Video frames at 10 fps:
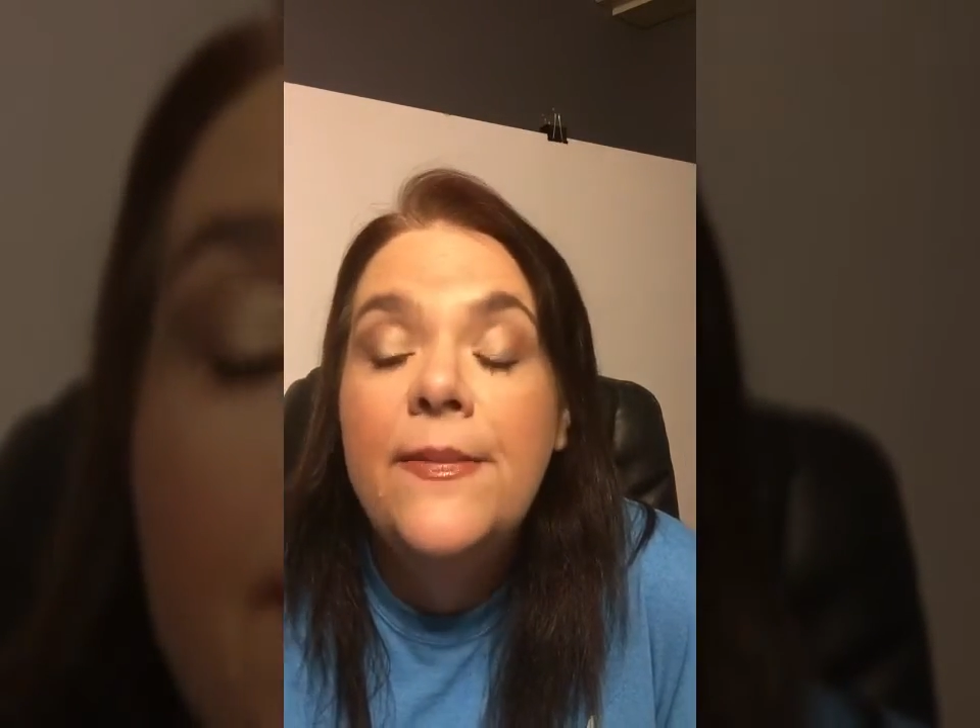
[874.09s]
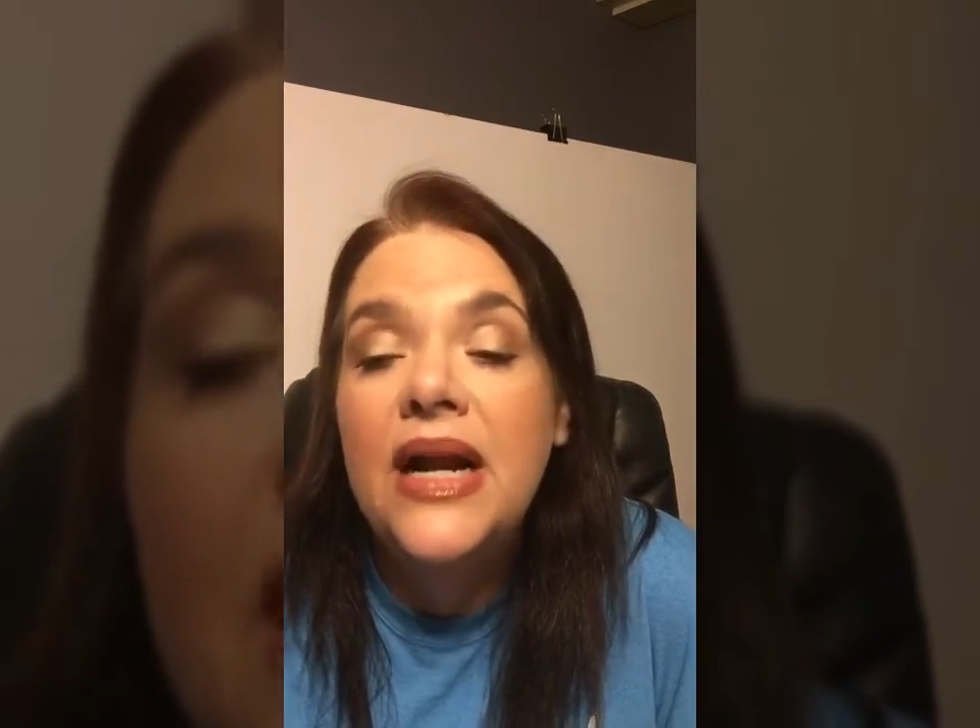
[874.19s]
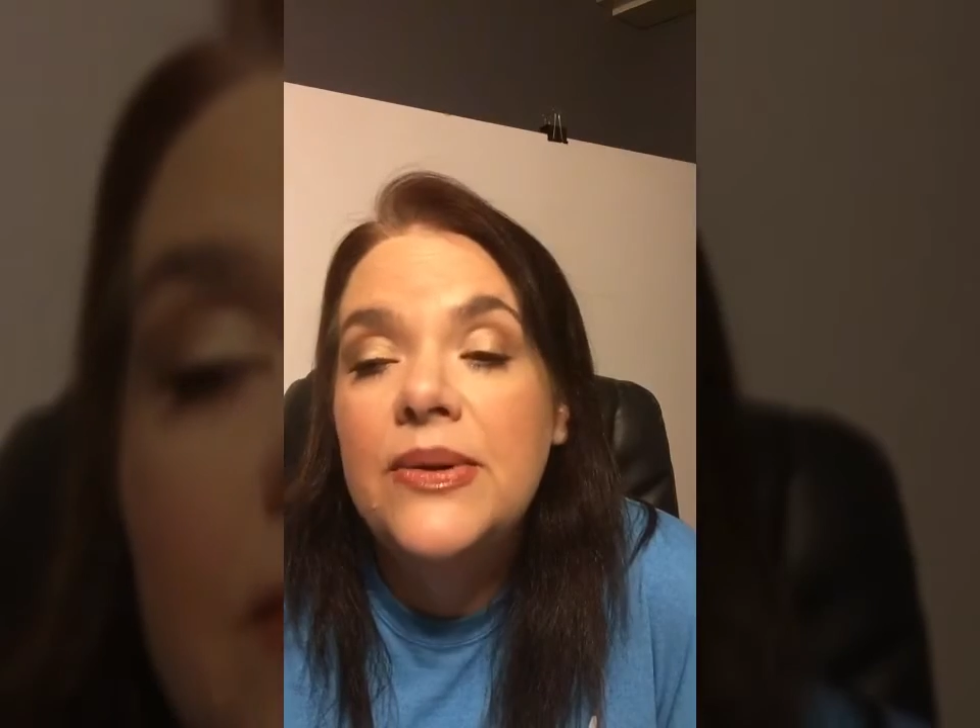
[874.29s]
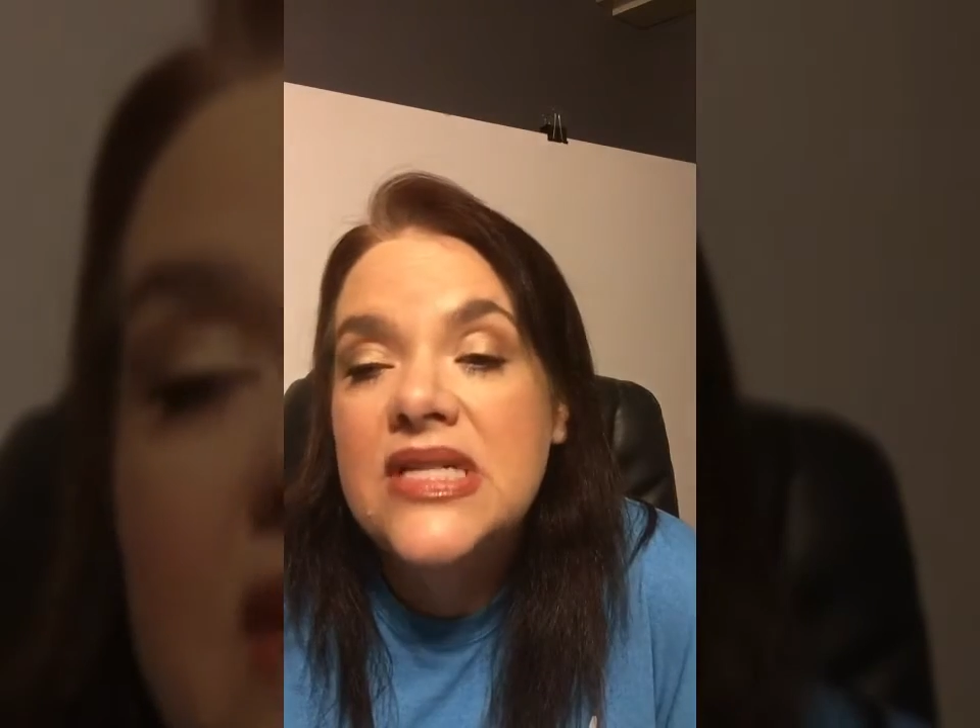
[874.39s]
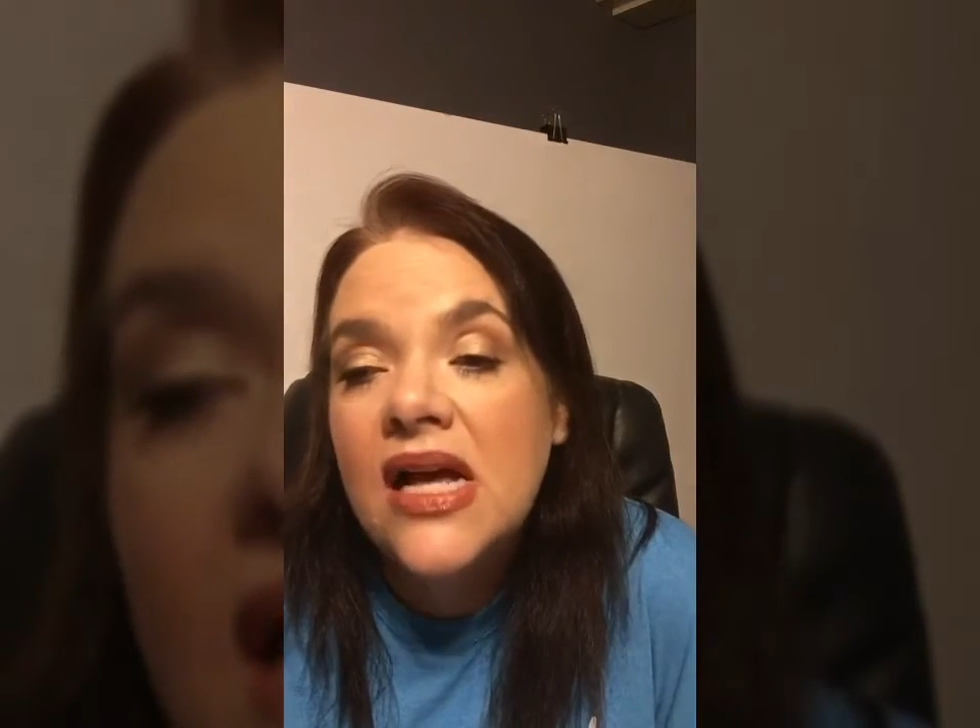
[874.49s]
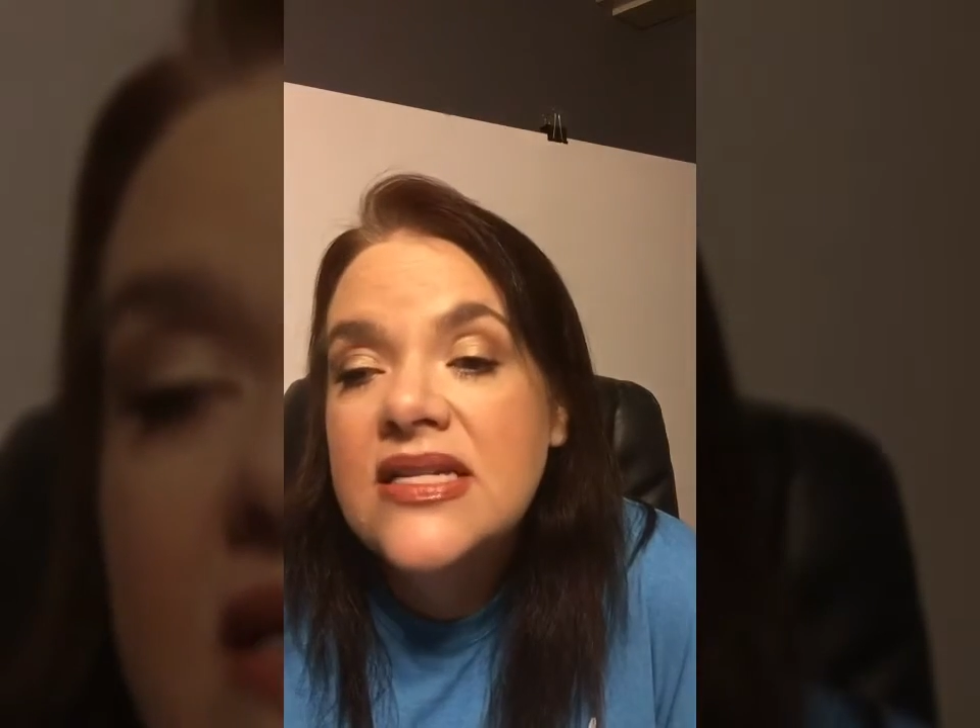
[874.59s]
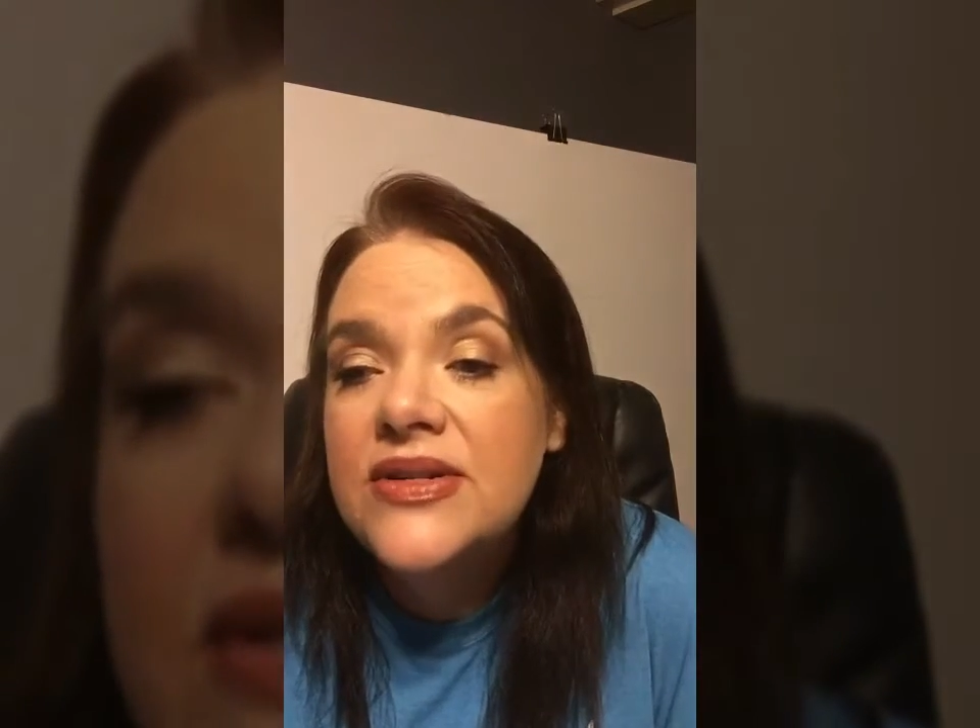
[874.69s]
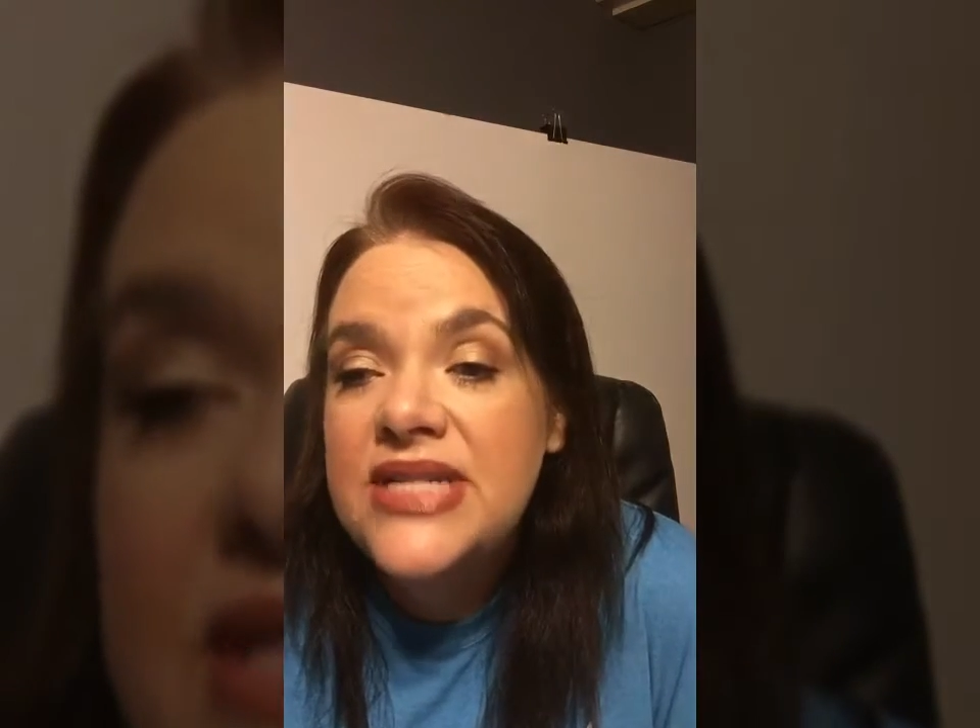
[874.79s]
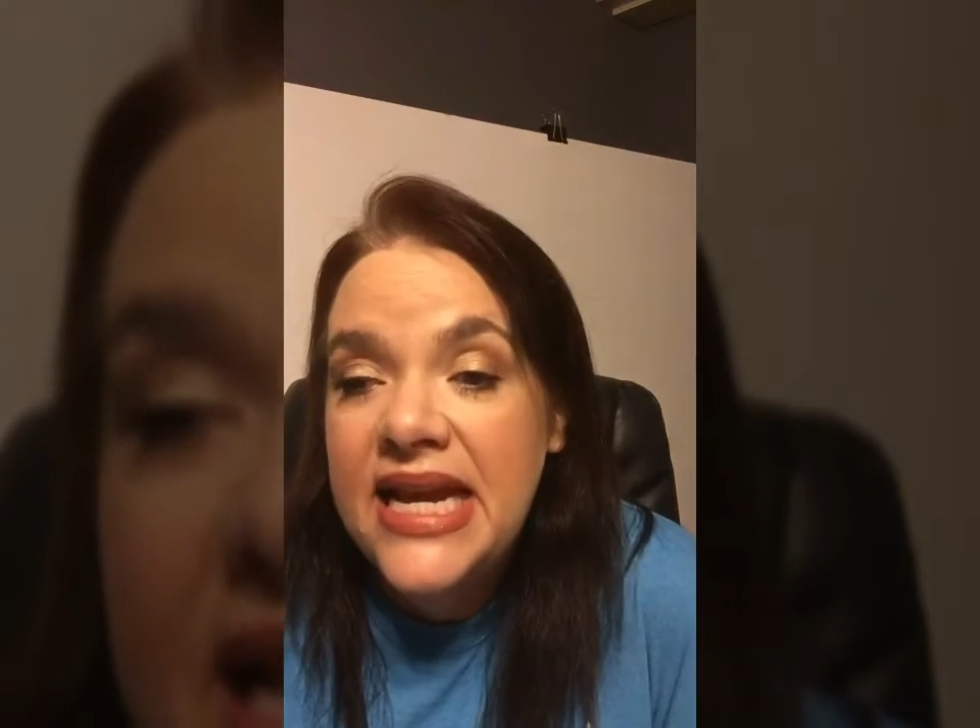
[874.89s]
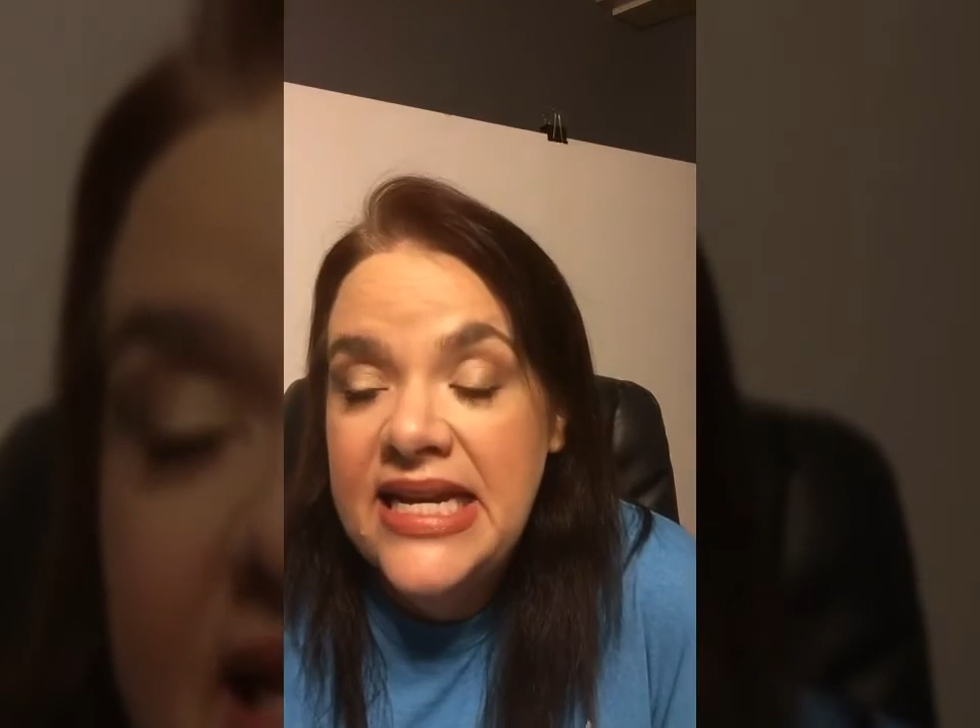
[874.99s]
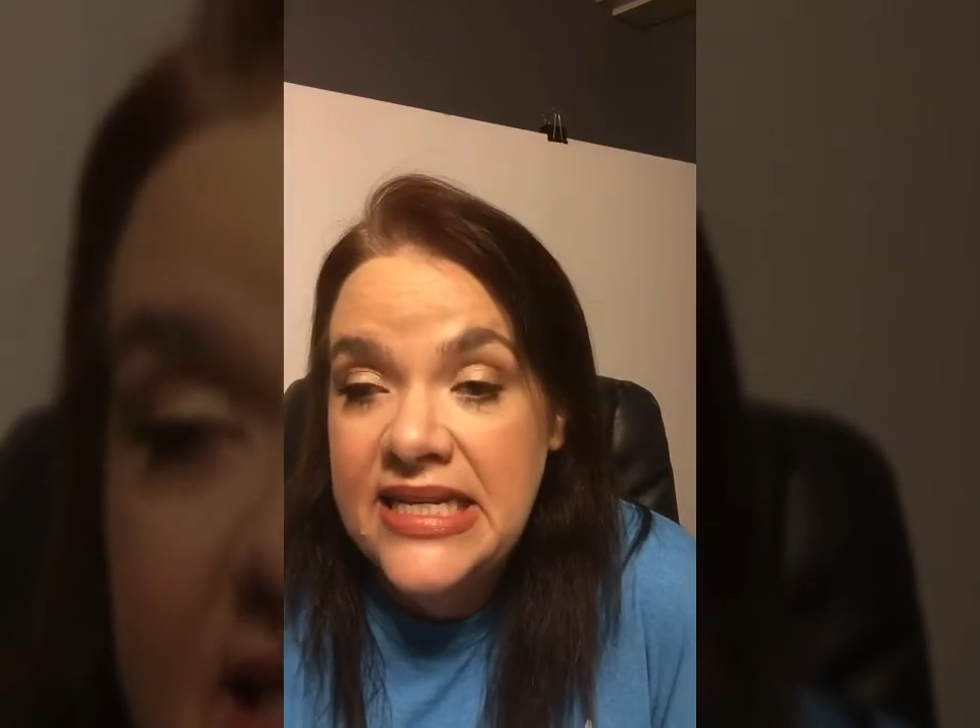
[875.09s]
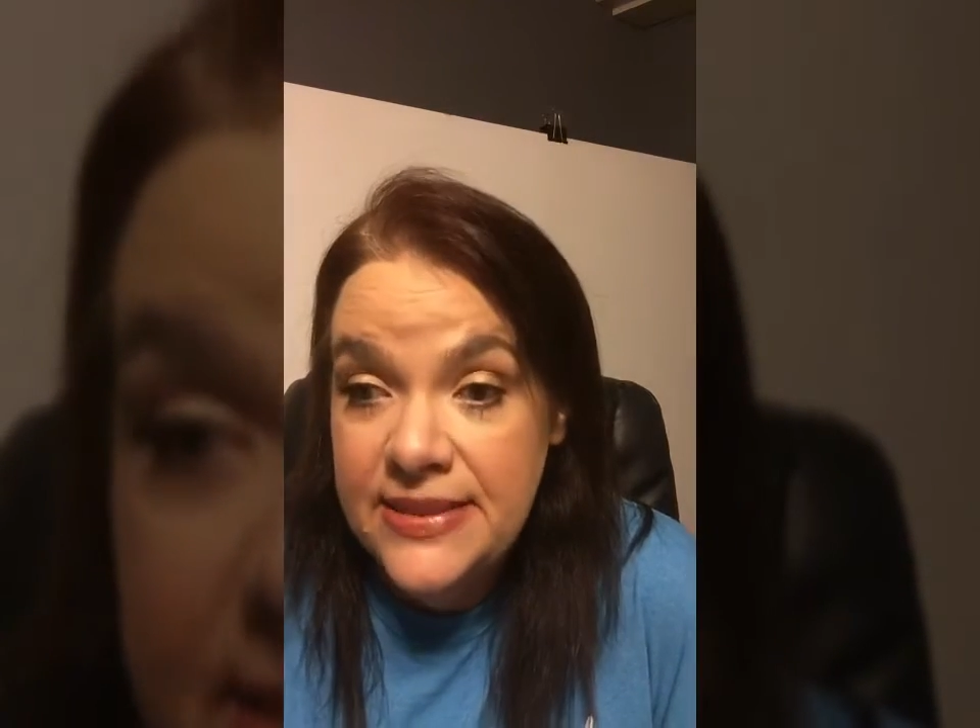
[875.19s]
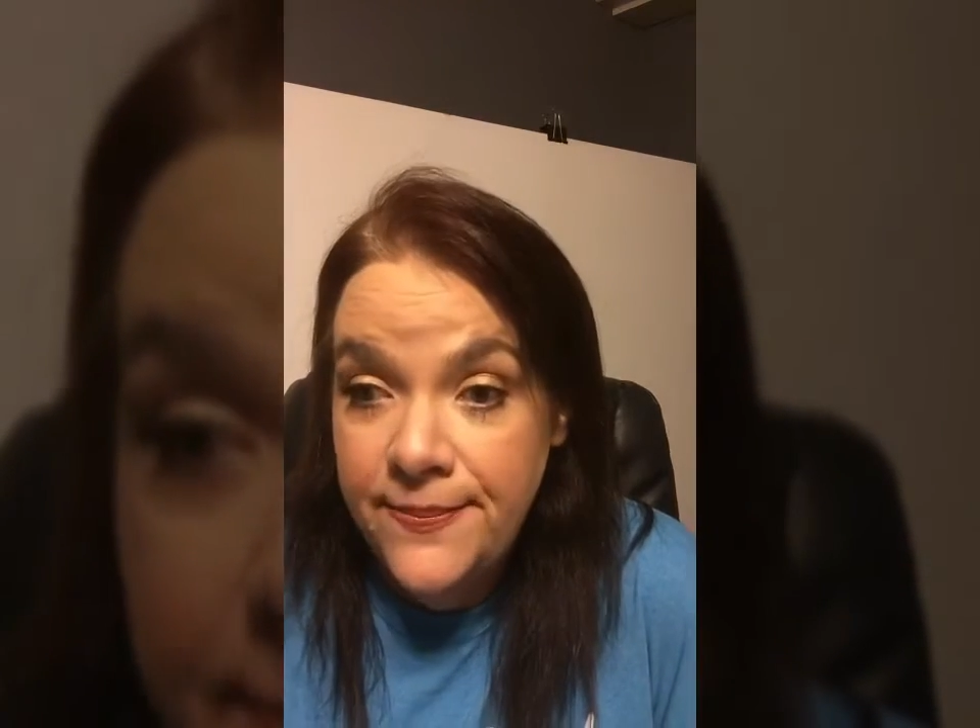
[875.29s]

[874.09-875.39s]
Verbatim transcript: but I was also taking